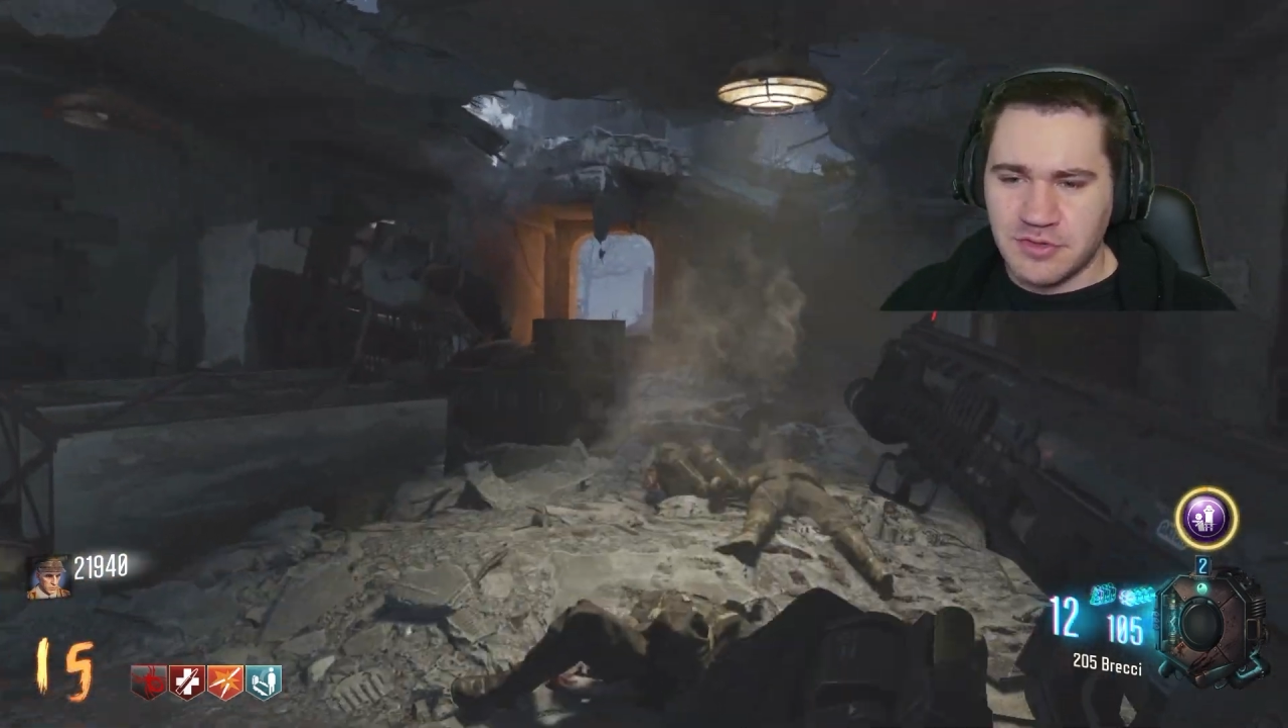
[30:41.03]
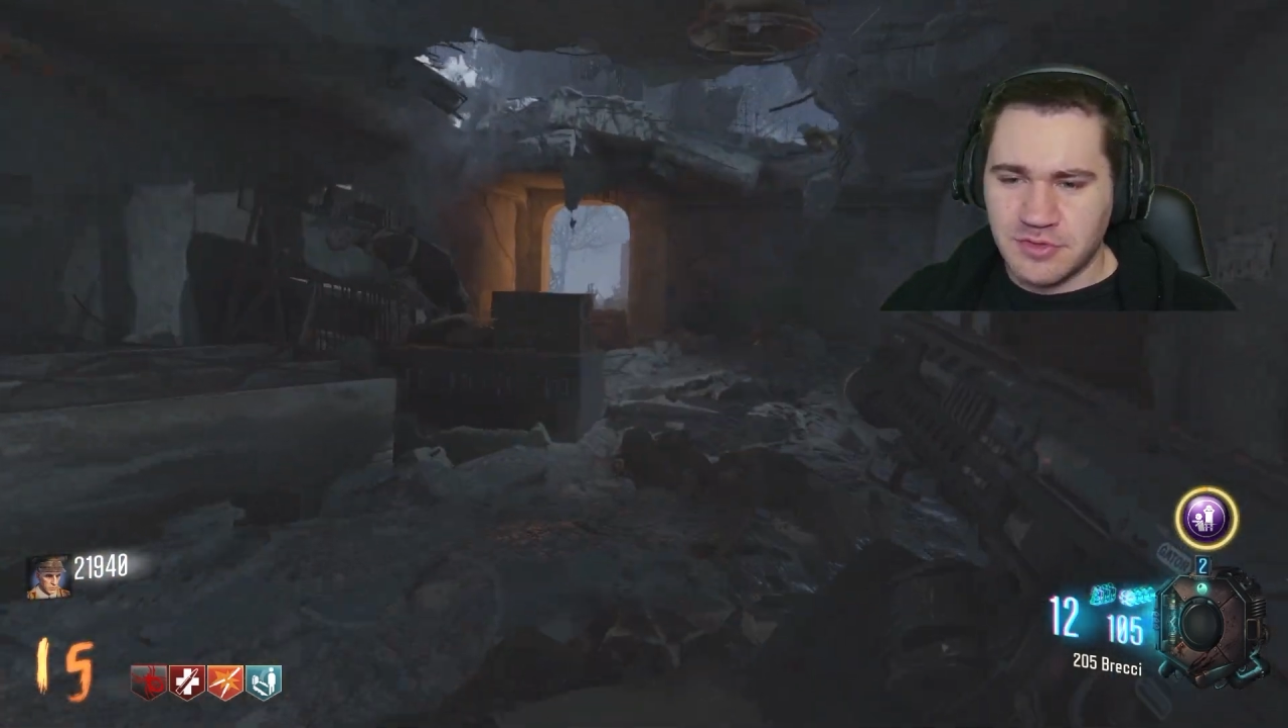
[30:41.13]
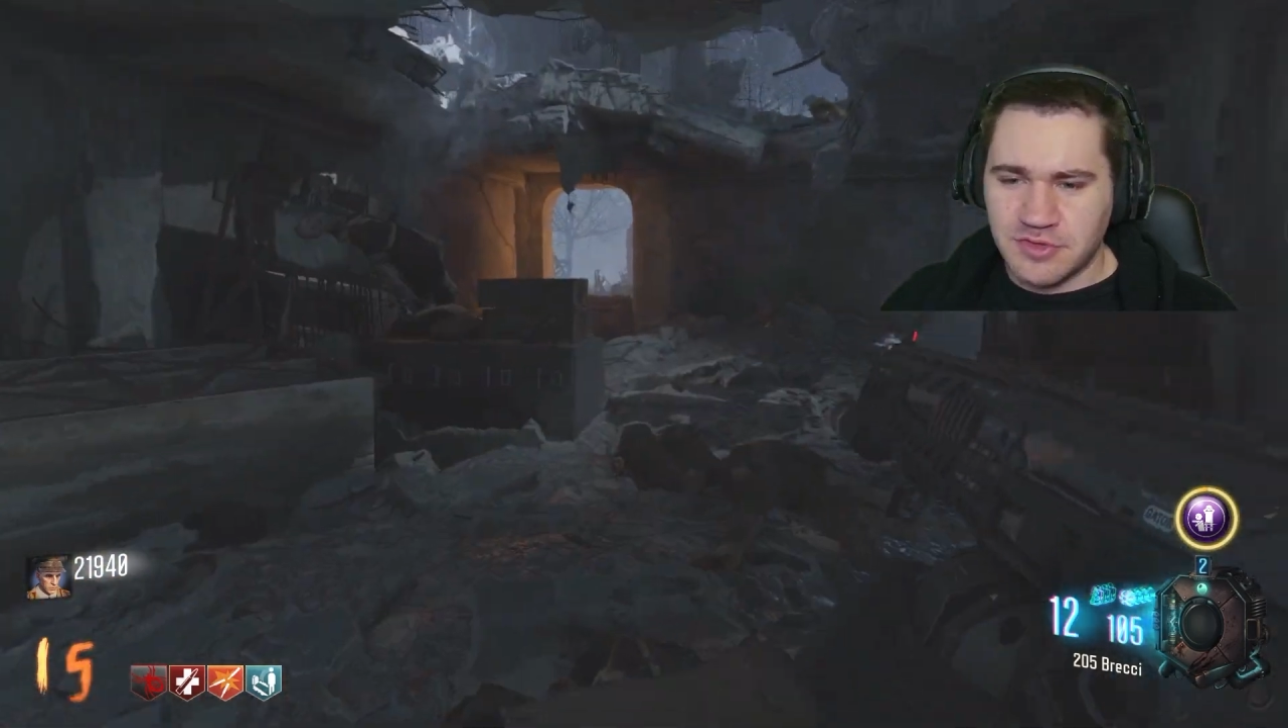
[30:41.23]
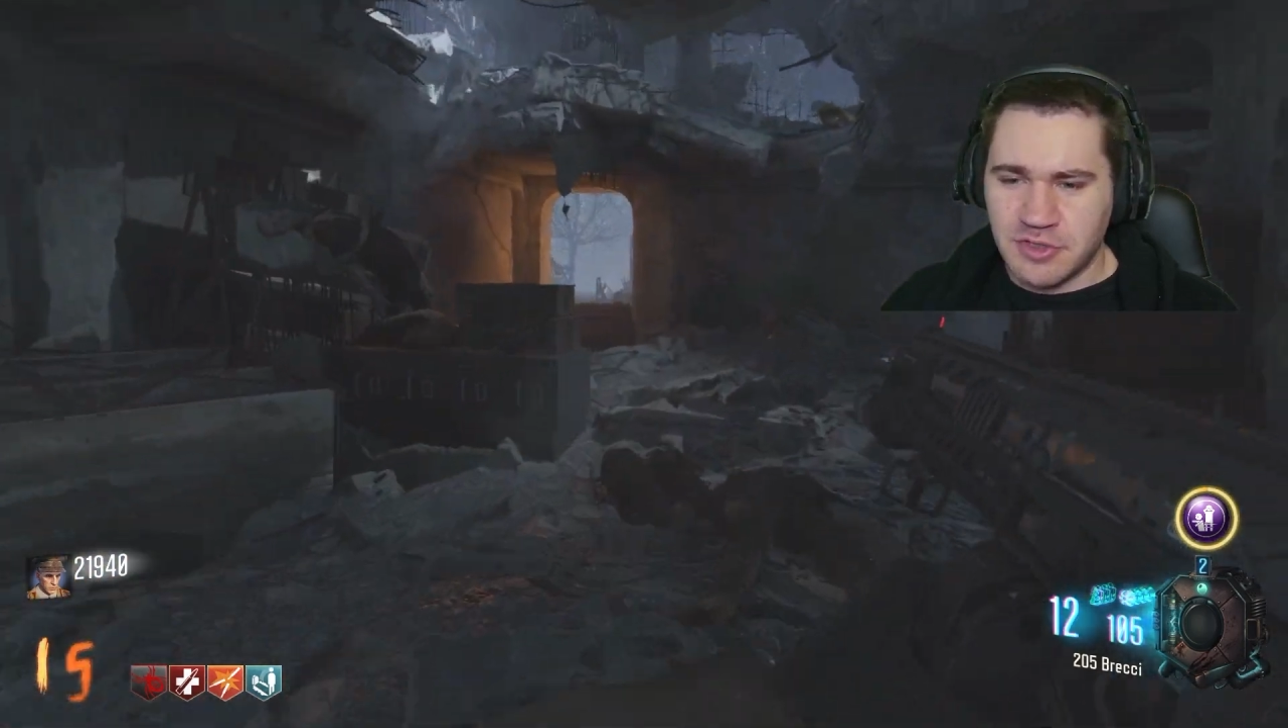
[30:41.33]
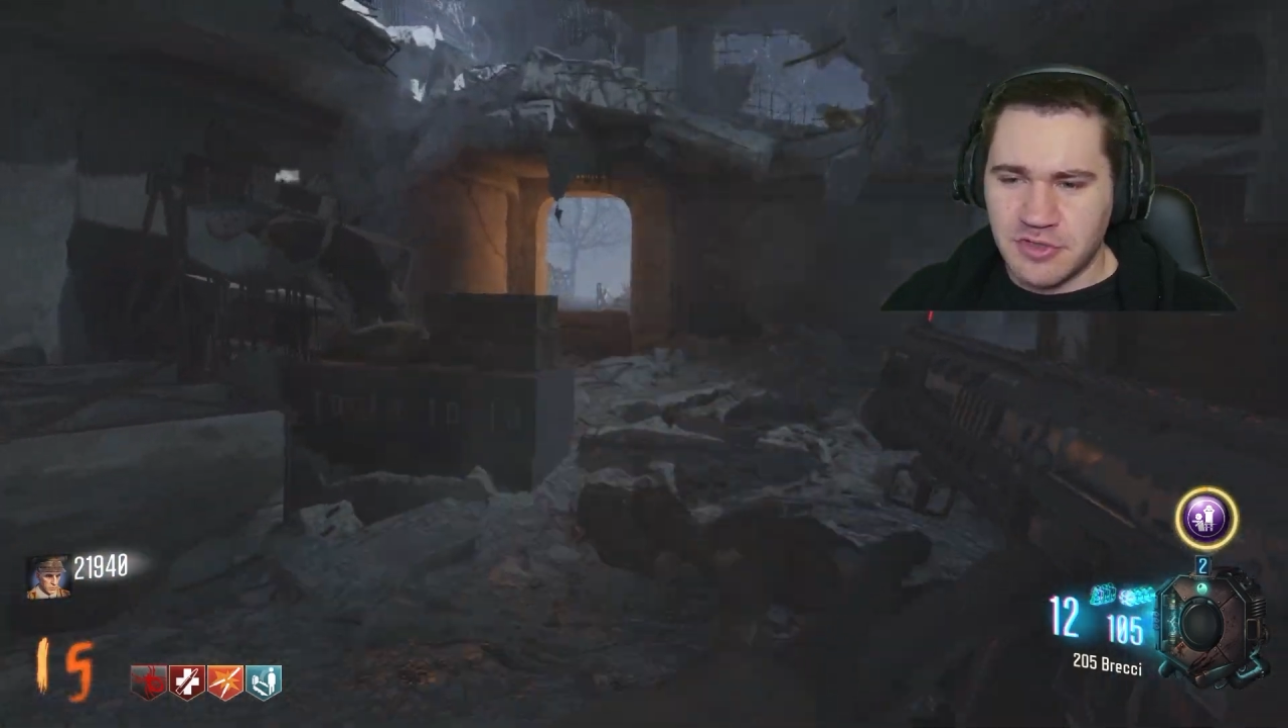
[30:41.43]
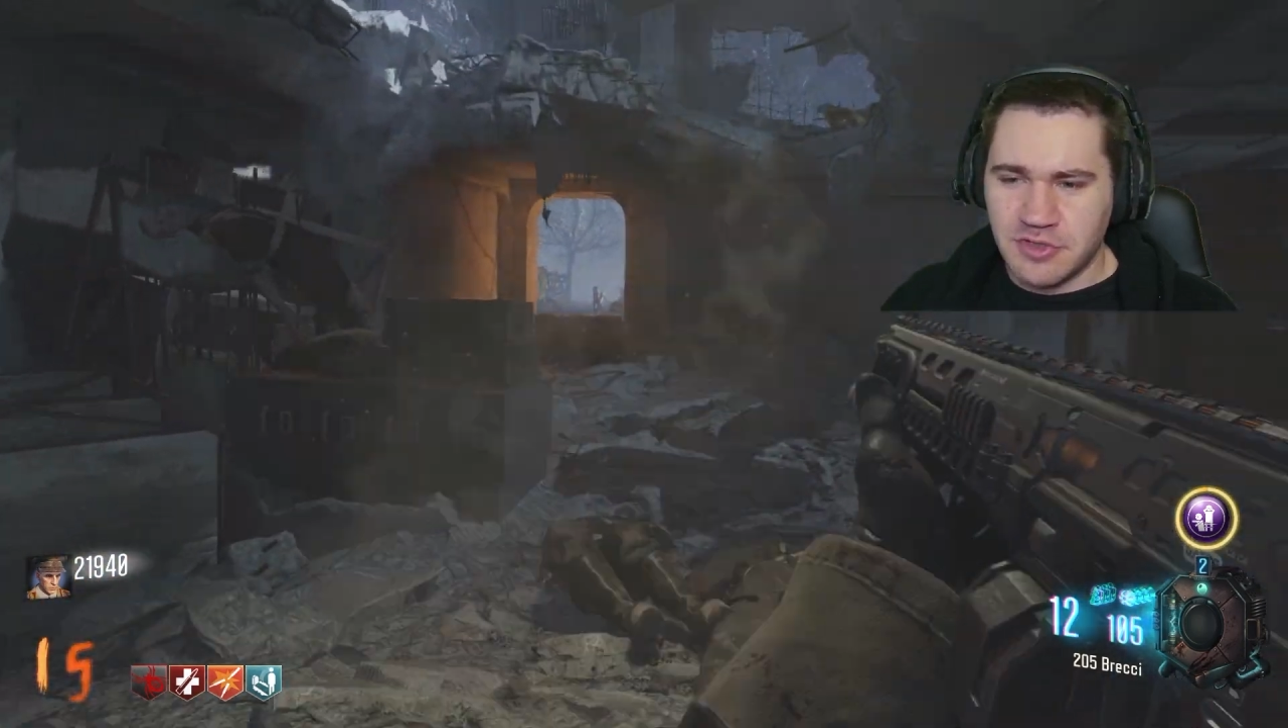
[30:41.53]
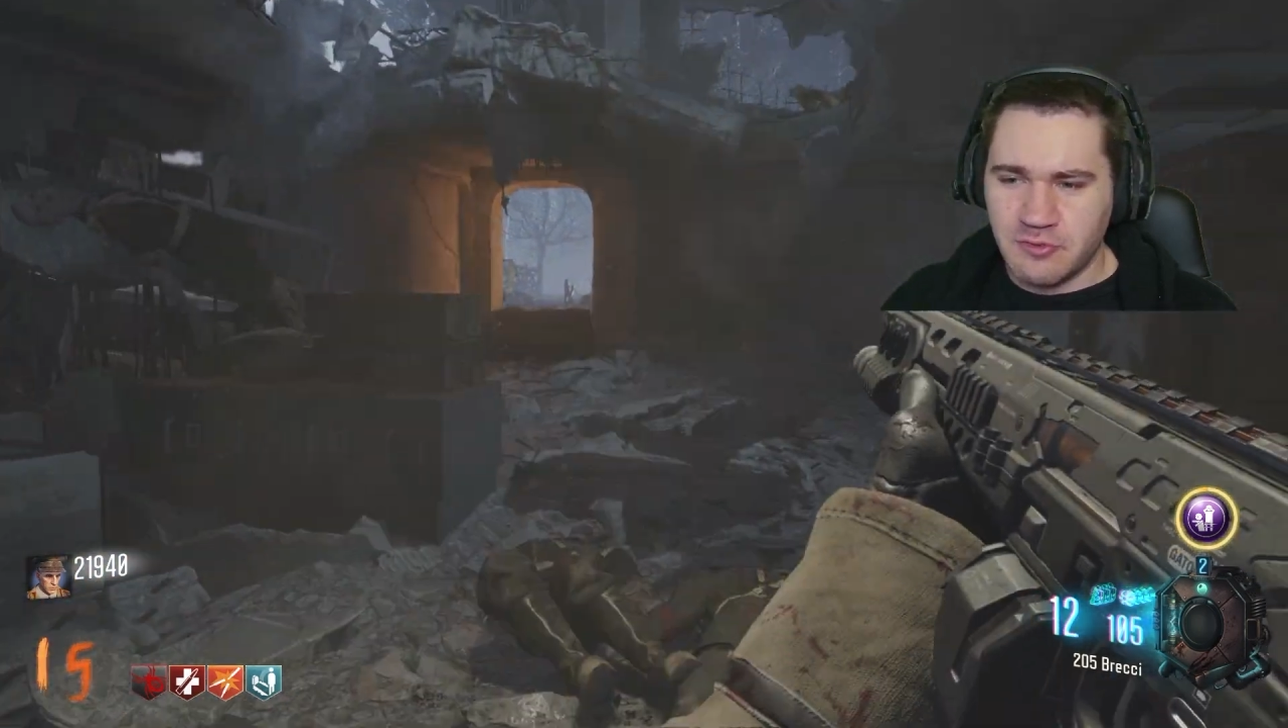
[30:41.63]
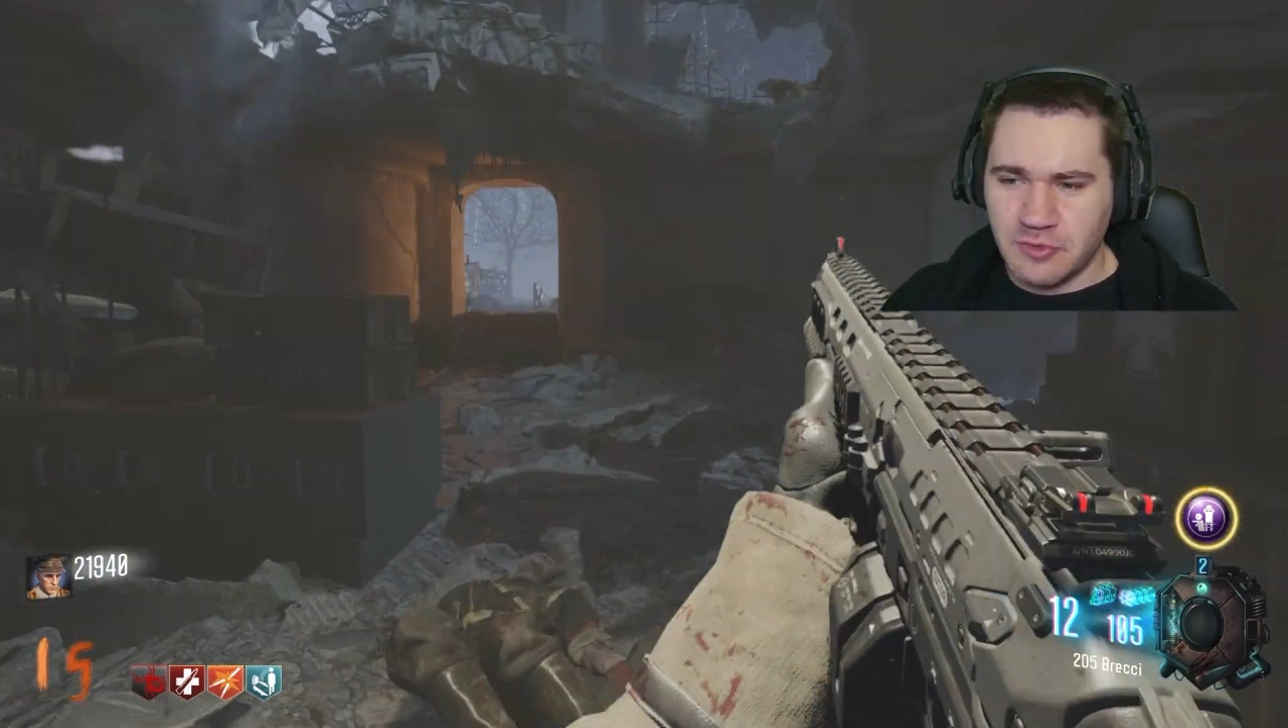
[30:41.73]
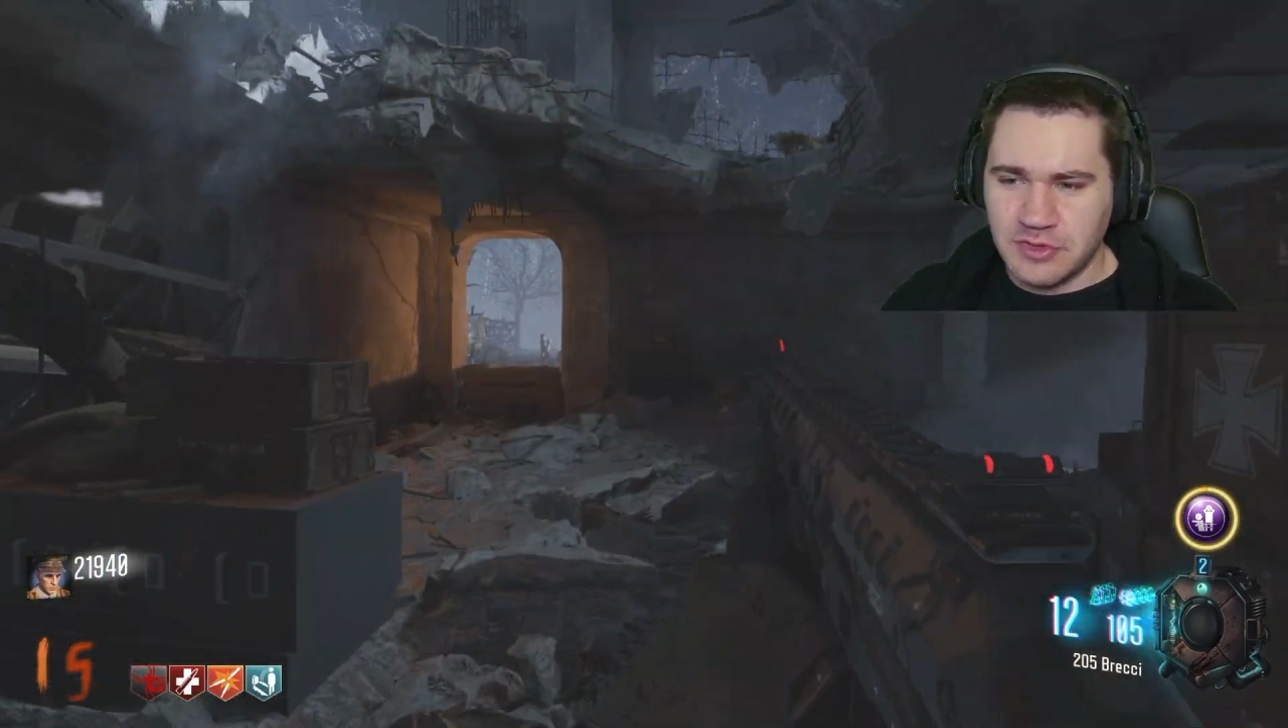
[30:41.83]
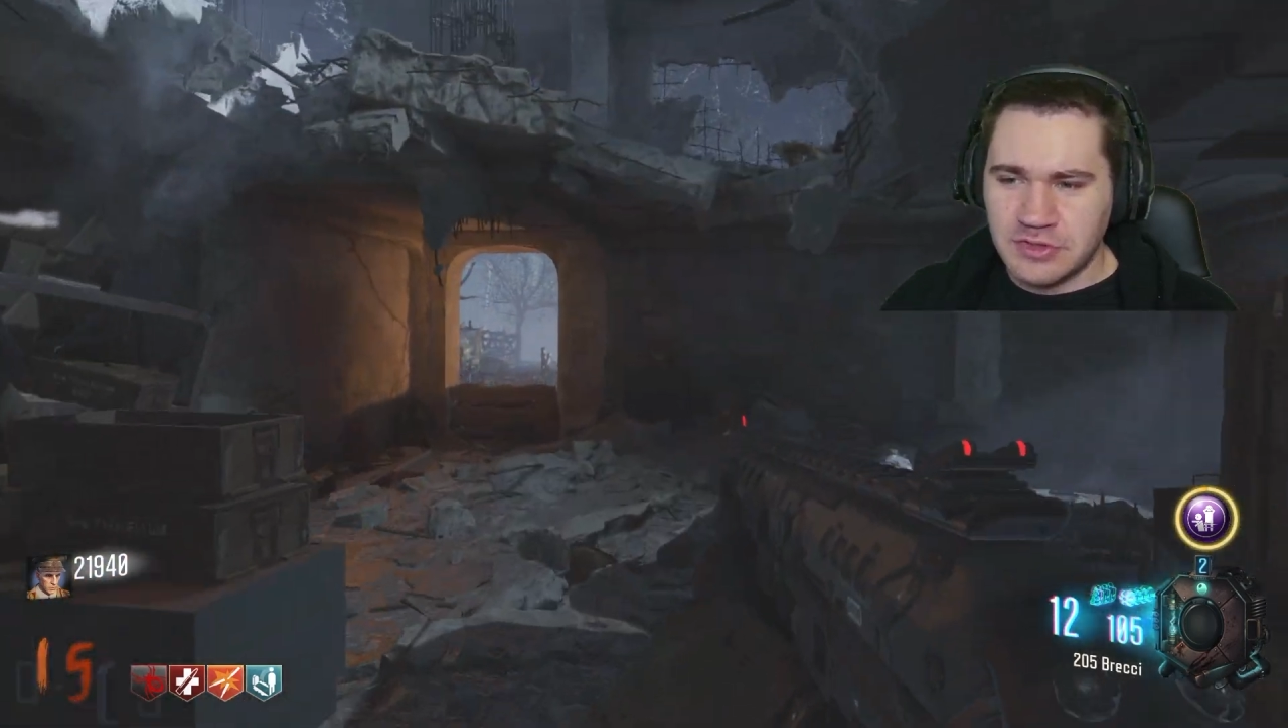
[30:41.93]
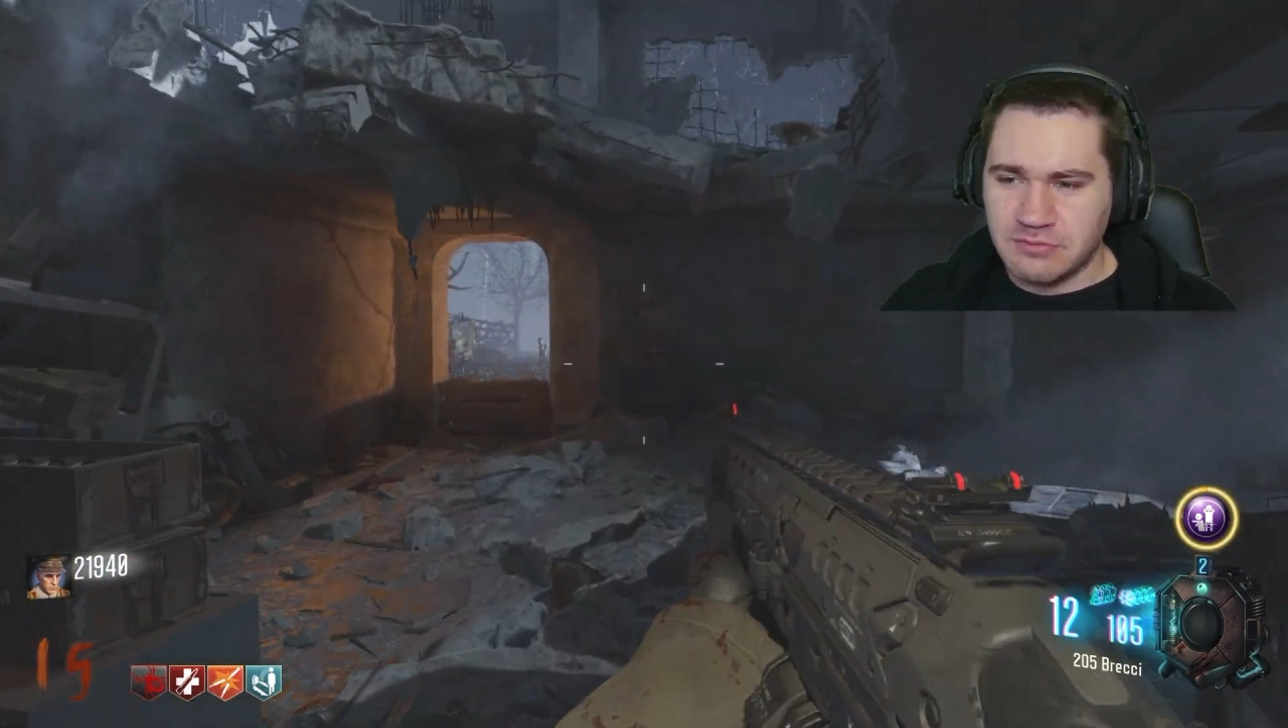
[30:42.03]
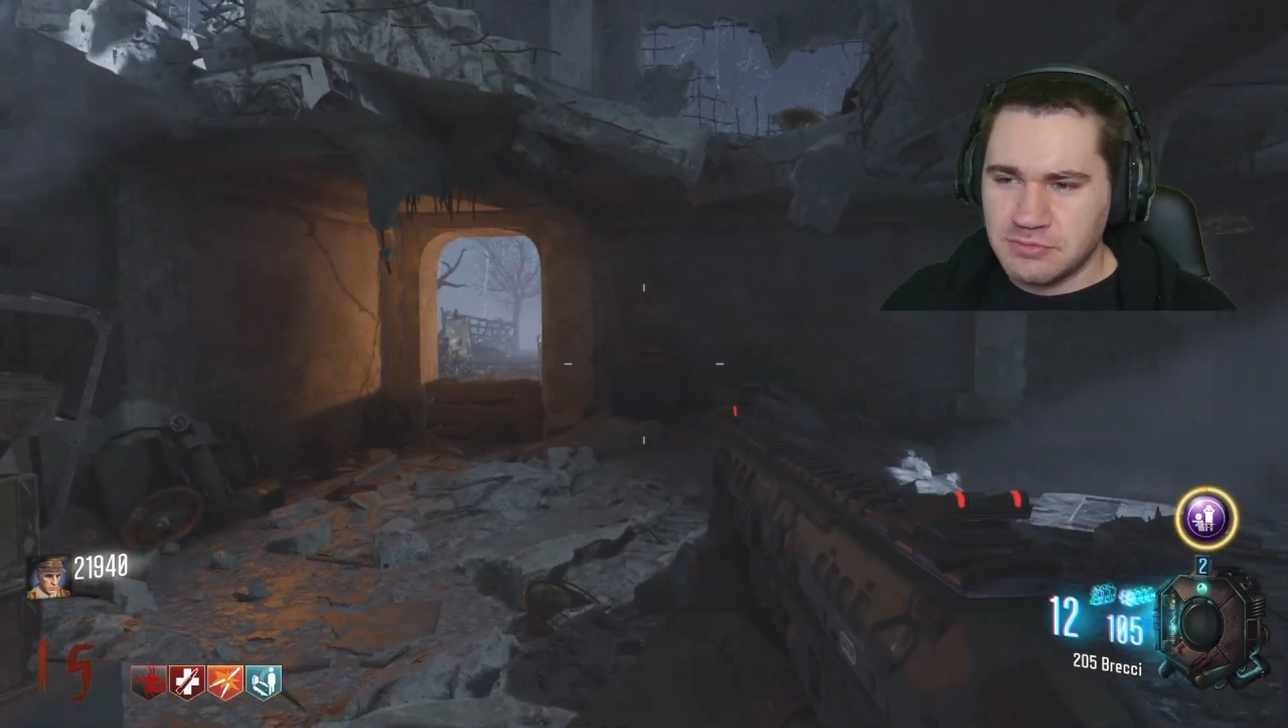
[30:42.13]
to really